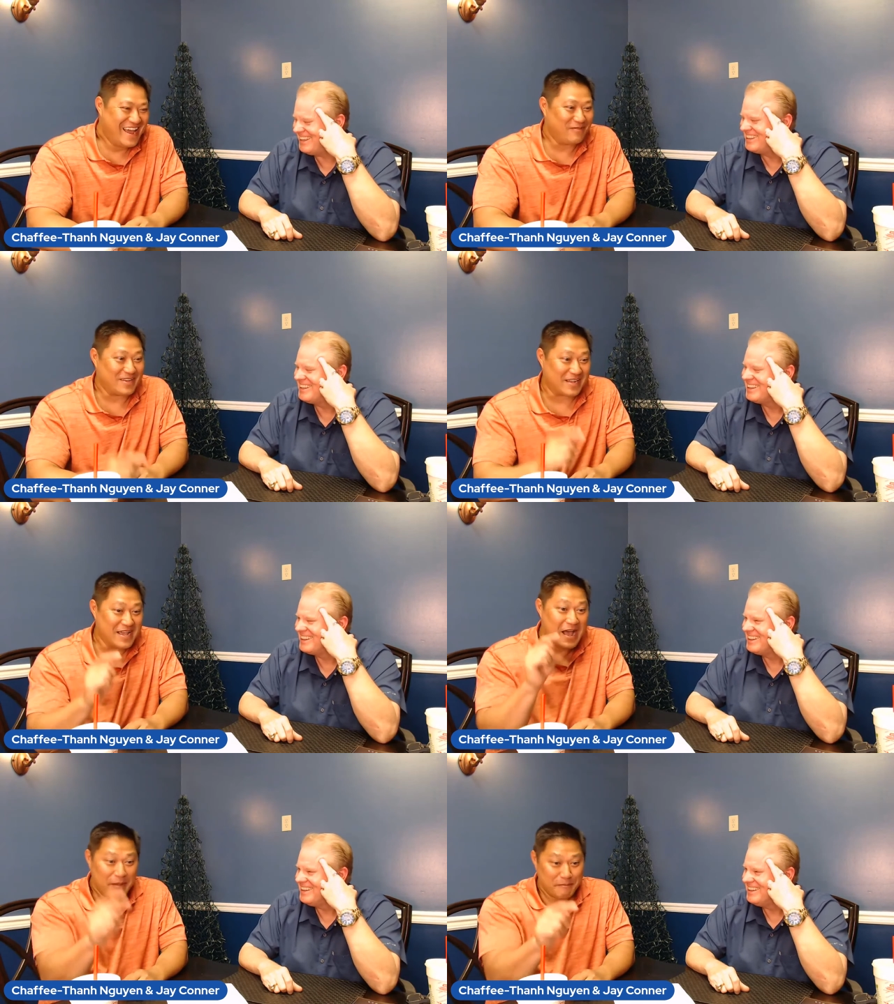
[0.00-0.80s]
Speaker 1: I'm like,
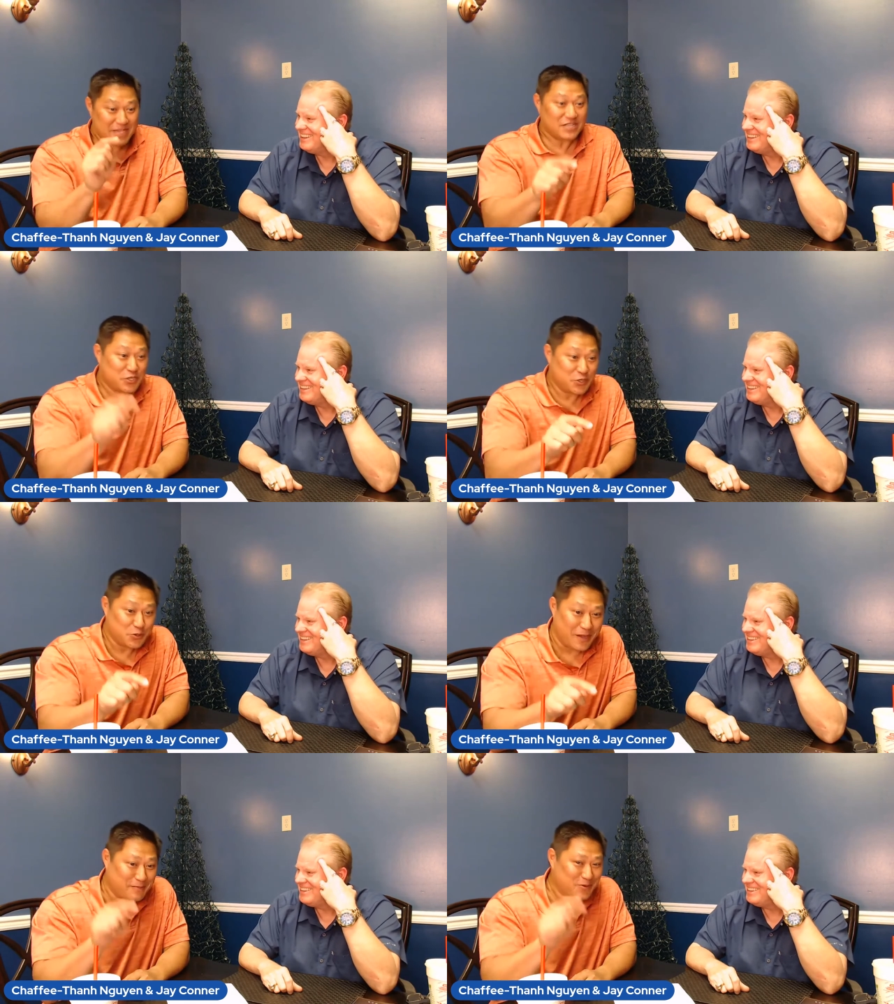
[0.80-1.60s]
me too.
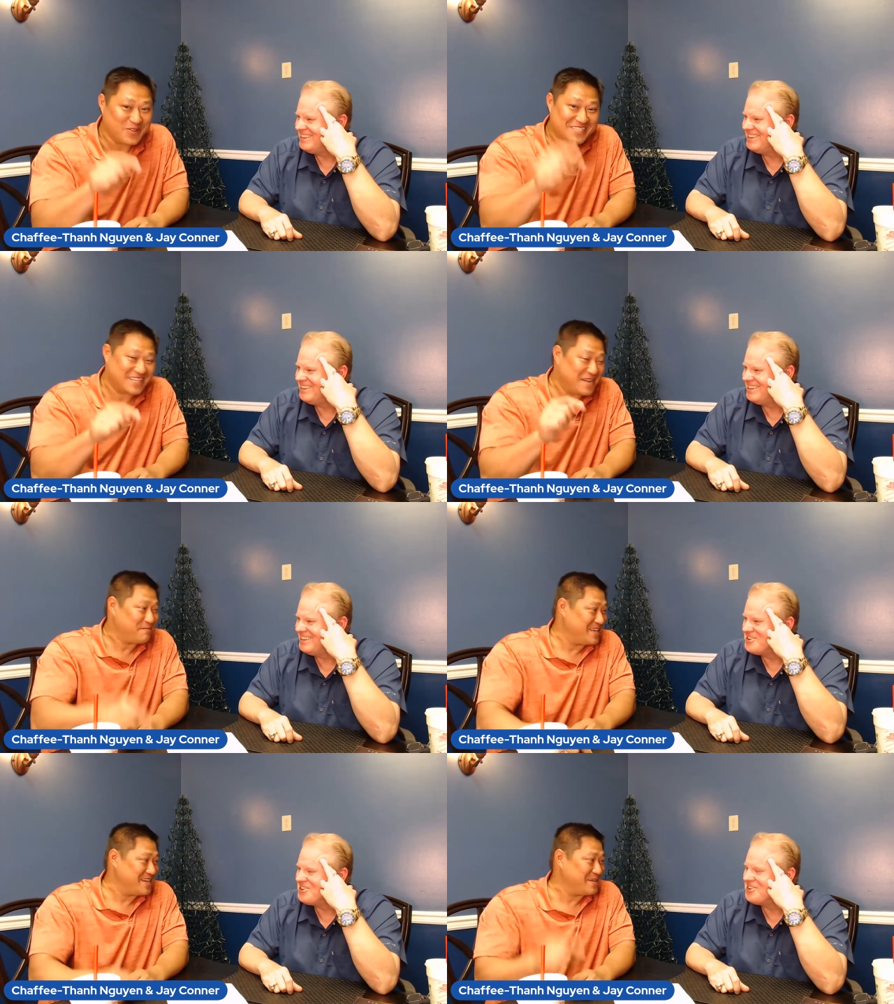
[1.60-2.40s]
I'm doing the same
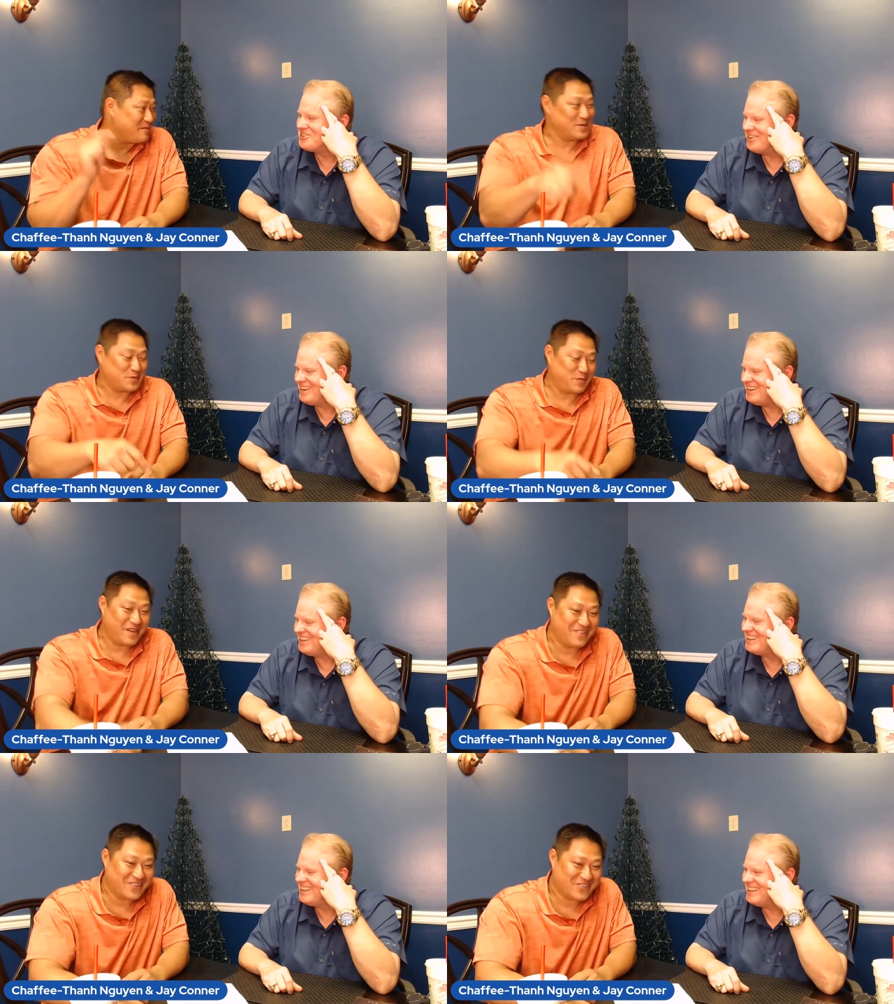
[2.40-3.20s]
thing. I'm right. a
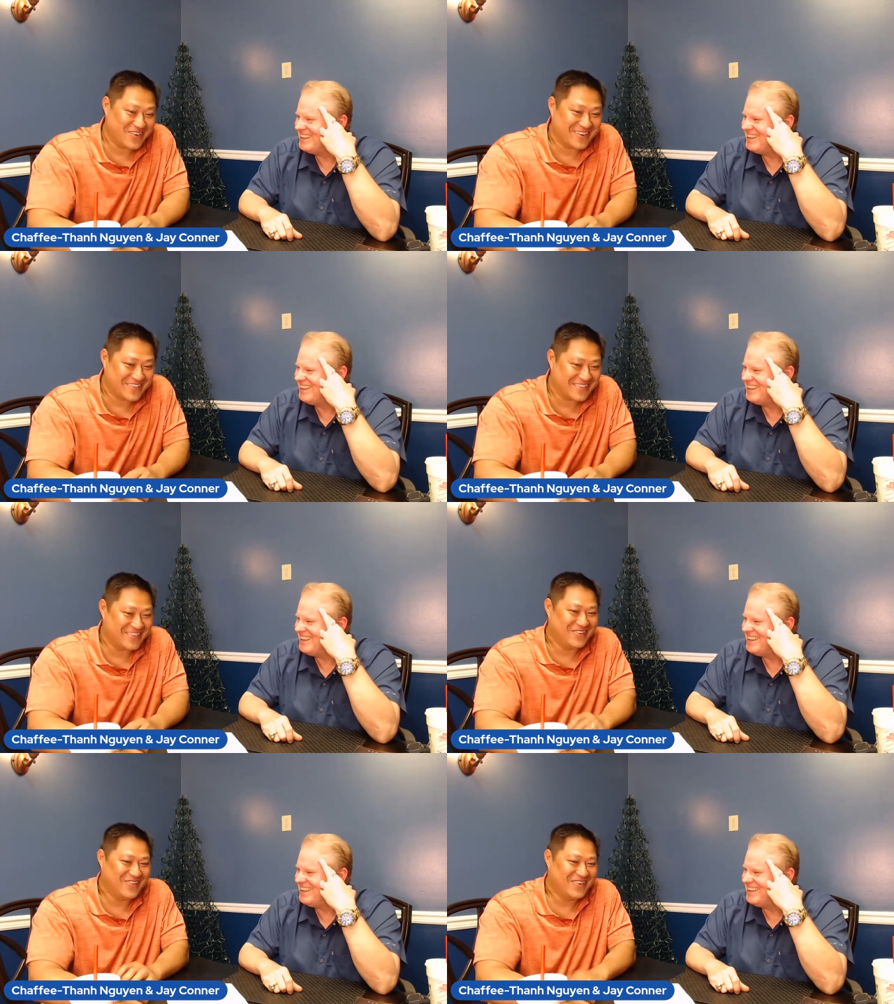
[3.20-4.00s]
speaker and trainer
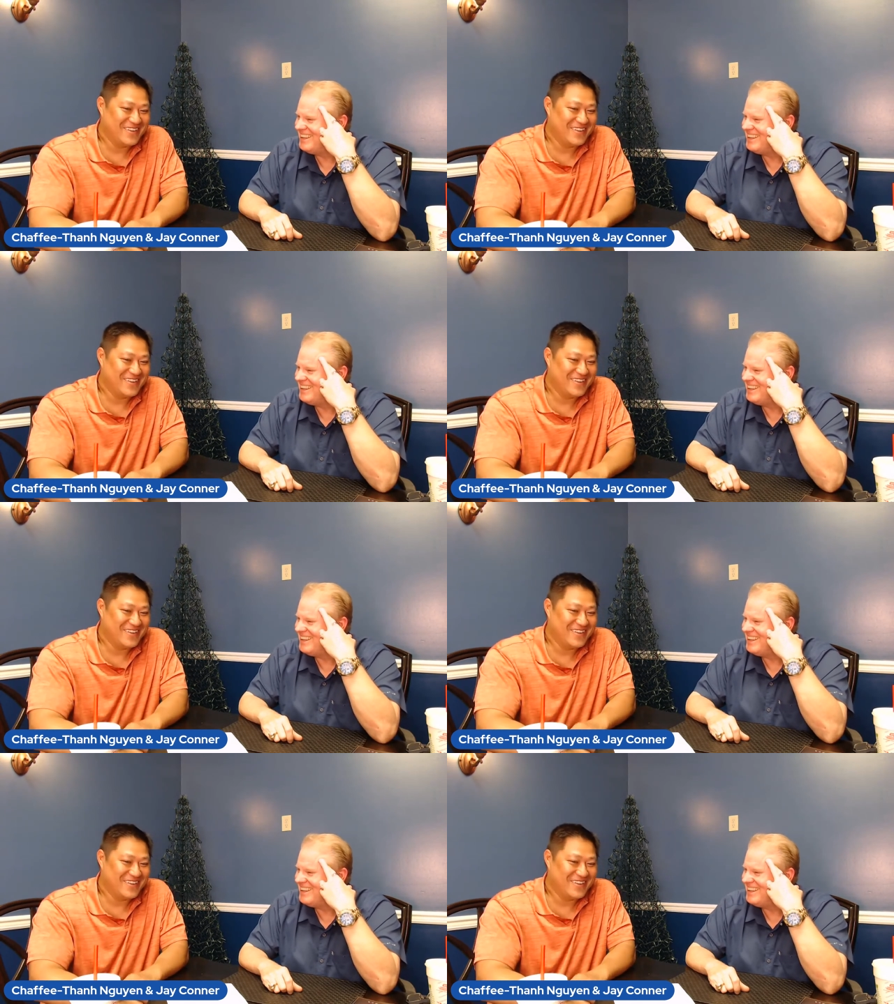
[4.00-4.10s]
too.